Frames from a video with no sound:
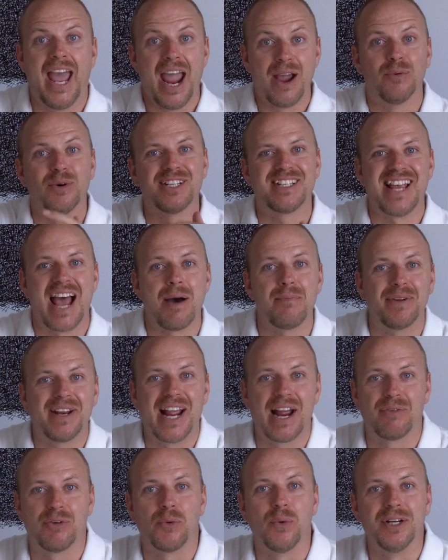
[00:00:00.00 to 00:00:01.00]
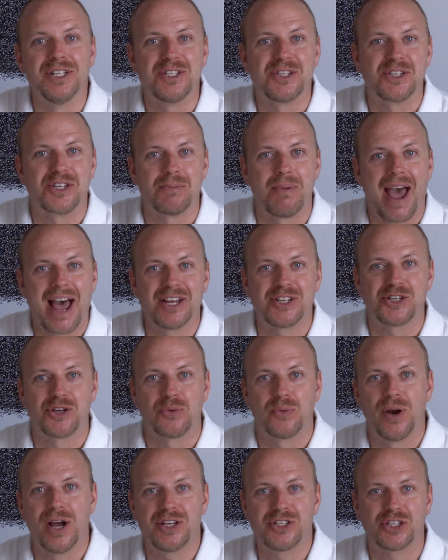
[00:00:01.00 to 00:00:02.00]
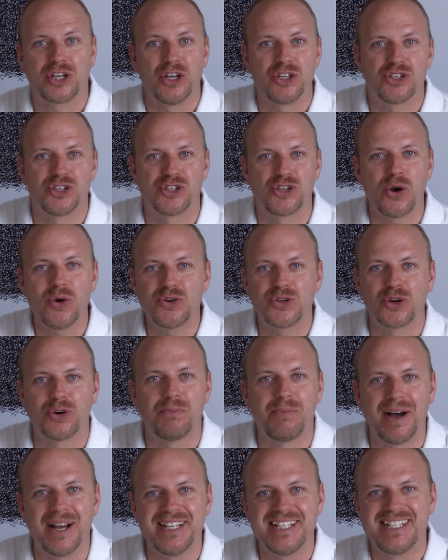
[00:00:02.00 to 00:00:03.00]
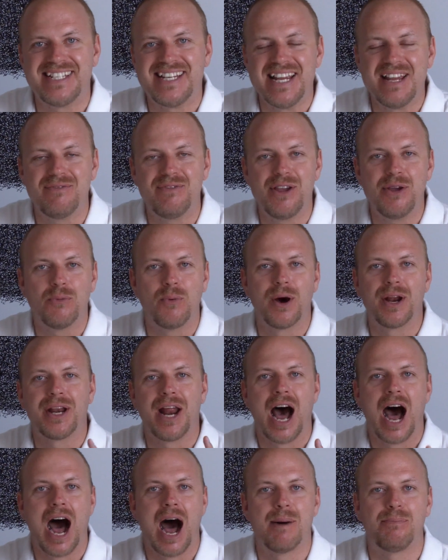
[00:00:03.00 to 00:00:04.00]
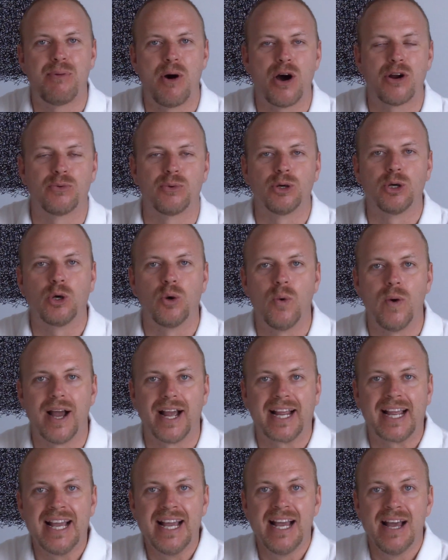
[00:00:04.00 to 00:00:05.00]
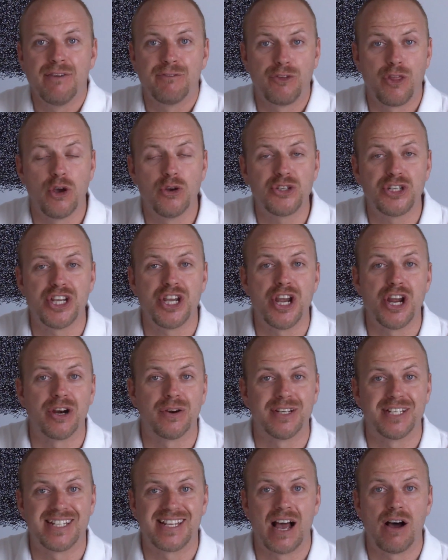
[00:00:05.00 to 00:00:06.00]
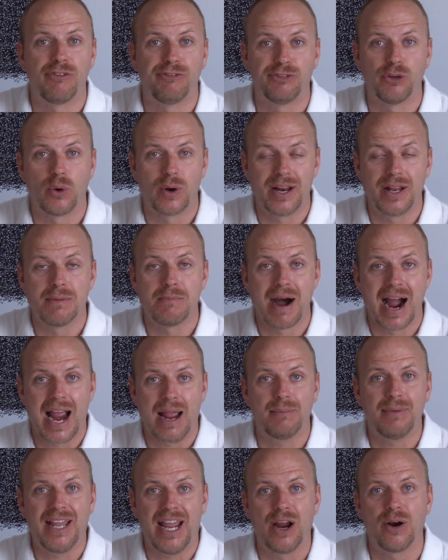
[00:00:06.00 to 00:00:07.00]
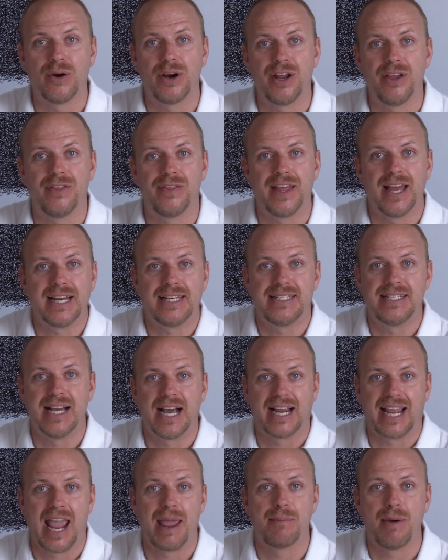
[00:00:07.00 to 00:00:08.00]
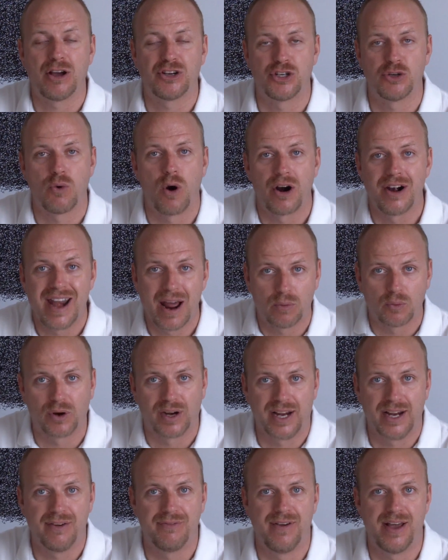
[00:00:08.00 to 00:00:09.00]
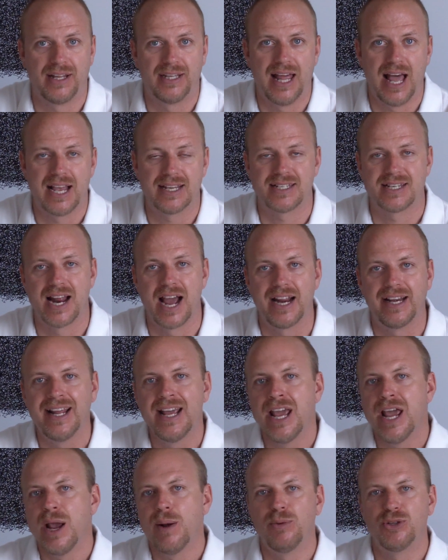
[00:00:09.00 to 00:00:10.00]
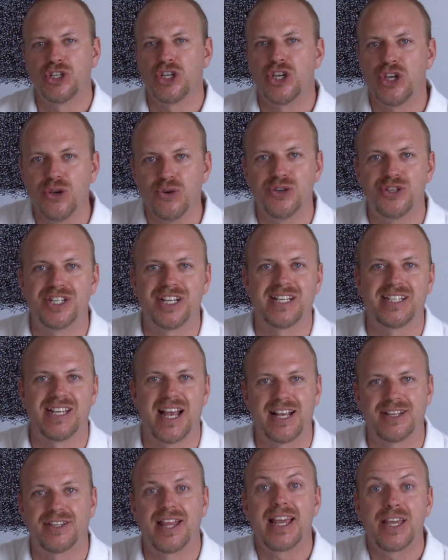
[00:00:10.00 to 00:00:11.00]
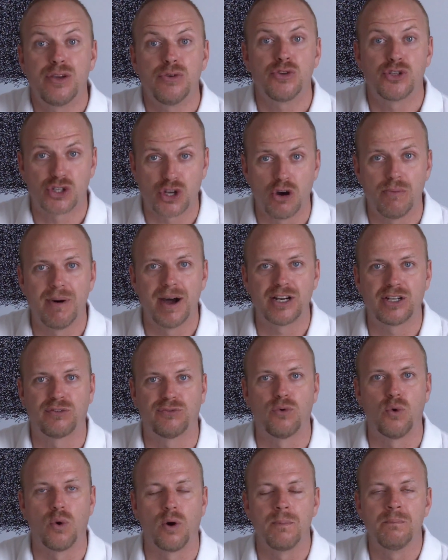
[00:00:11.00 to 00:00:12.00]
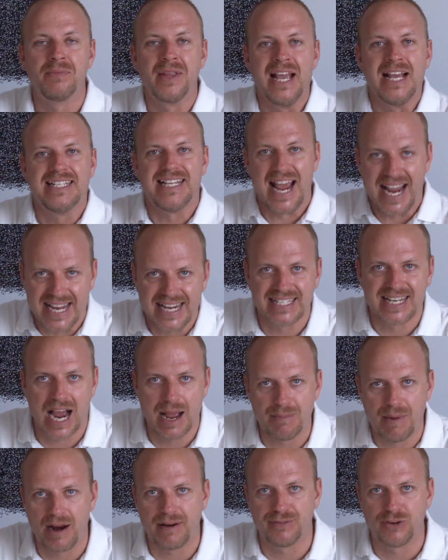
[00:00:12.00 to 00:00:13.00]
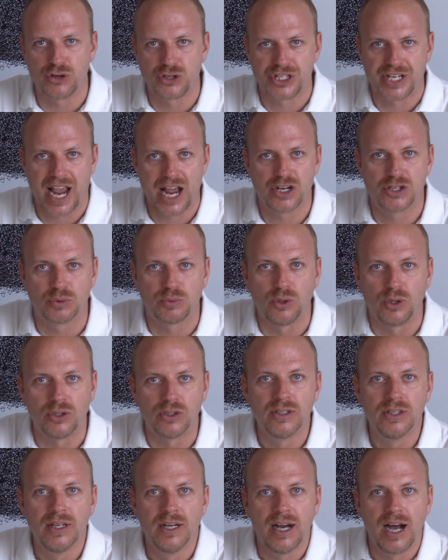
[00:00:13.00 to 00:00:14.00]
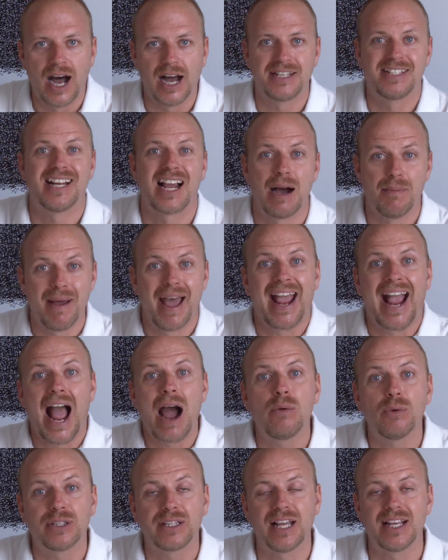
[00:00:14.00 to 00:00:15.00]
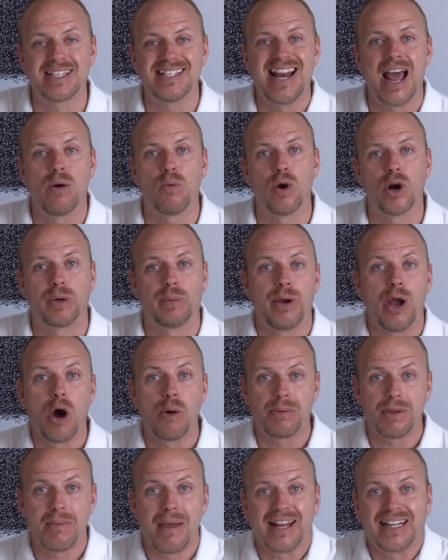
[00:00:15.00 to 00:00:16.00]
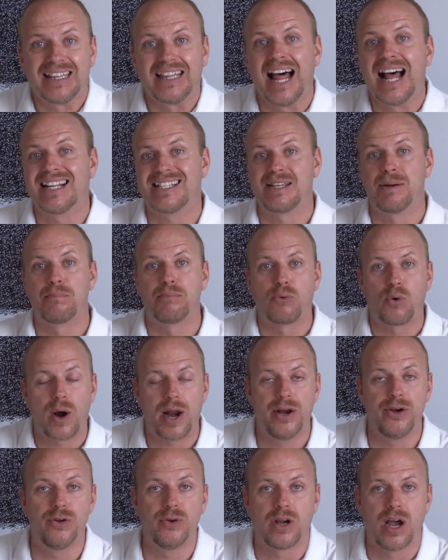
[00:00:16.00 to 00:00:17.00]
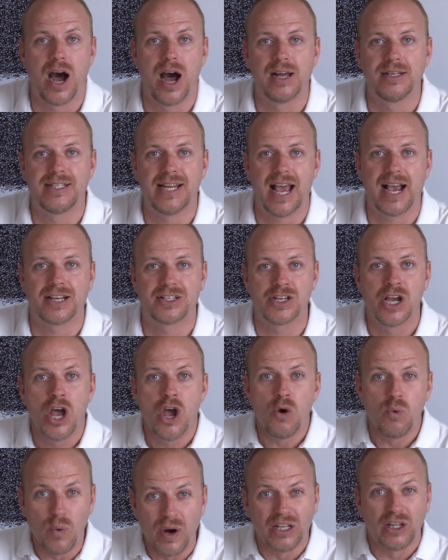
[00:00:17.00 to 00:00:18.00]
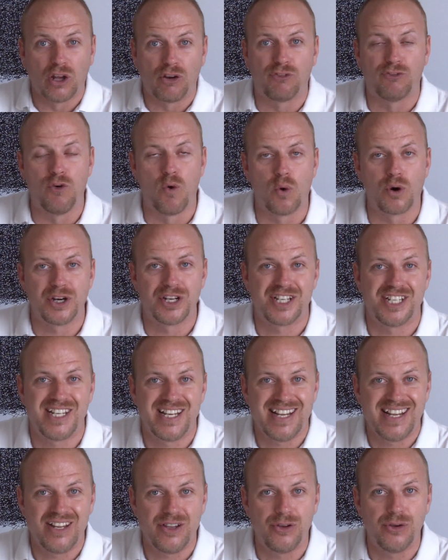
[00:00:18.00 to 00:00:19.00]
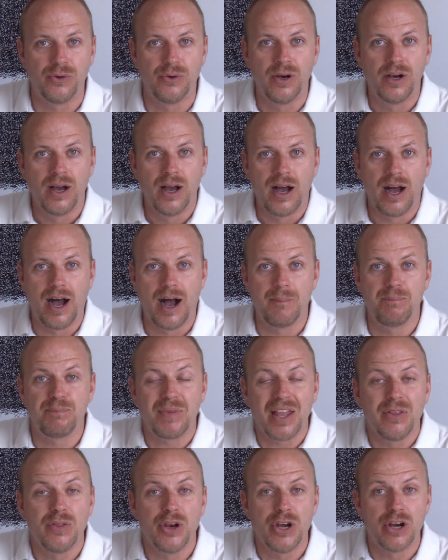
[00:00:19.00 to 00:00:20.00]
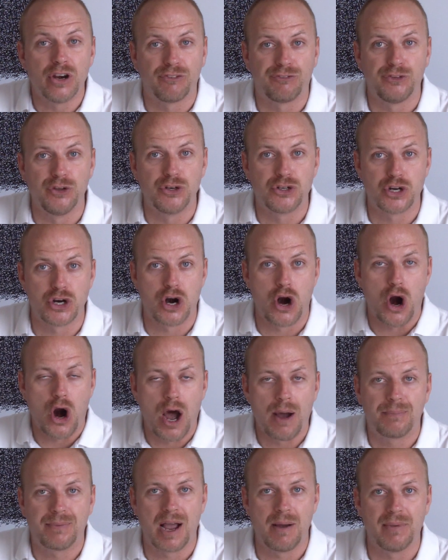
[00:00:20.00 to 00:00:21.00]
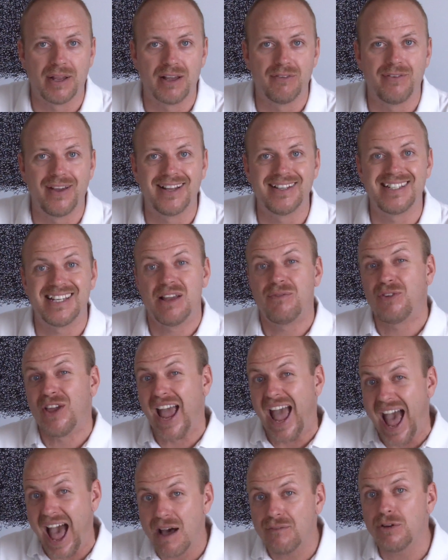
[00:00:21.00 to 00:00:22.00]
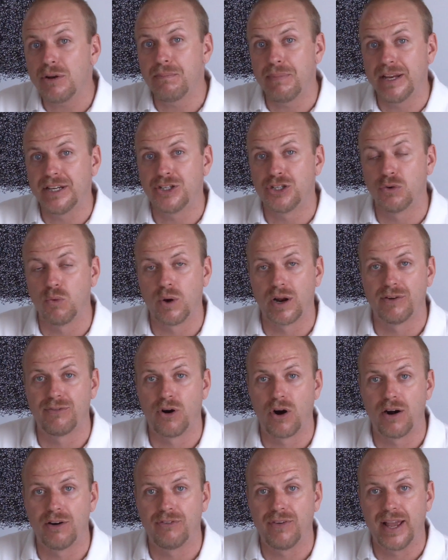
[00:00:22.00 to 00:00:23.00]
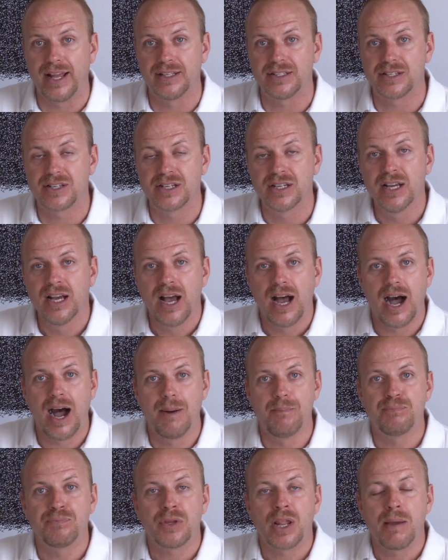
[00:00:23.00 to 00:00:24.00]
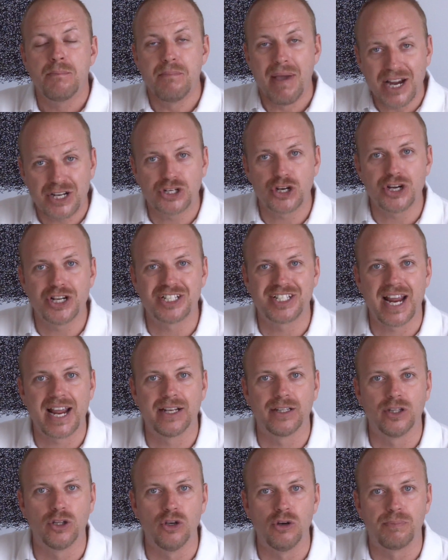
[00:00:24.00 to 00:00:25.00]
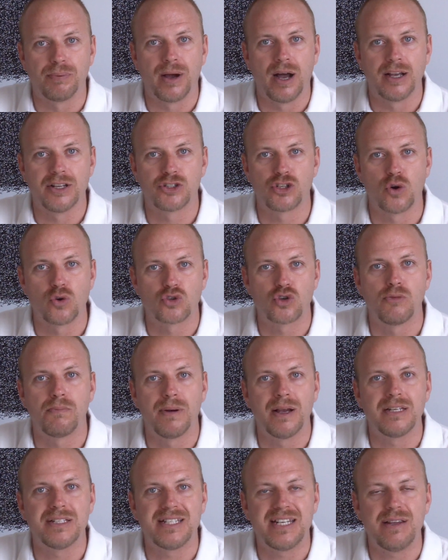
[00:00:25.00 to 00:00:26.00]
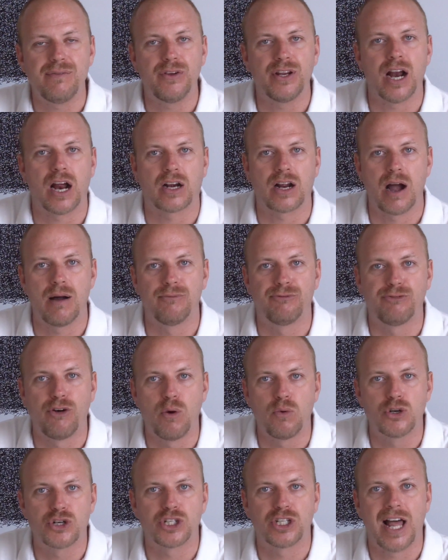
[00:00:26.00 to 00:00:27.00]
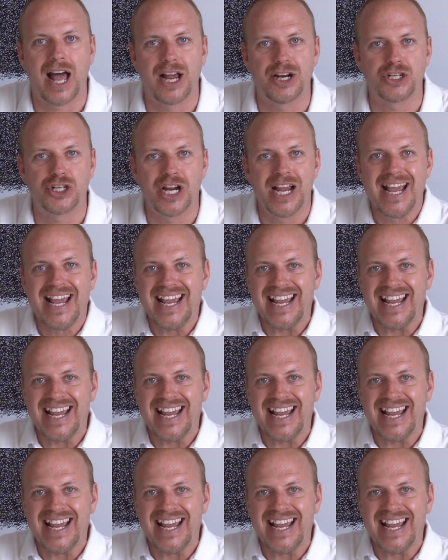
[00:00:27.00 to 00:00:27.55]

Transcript: Hey, what's happening, everyone? Sebastian Rusk, Social Buzz TV. One to hop on real quick. For those of you here in South Florida and the Miami area that uh, came out to our networking event last night, it was a huge success. Thank you so much for taking time out of your schedule uh, to come hang out with us, network. We hope you made lots of brand new contacts. We look forward to seeing you um, in the near future in our upcoming events. If you haven't been to one of our events, um, make sure you stay in the loop. Uh, socialbuzztv.com forward slash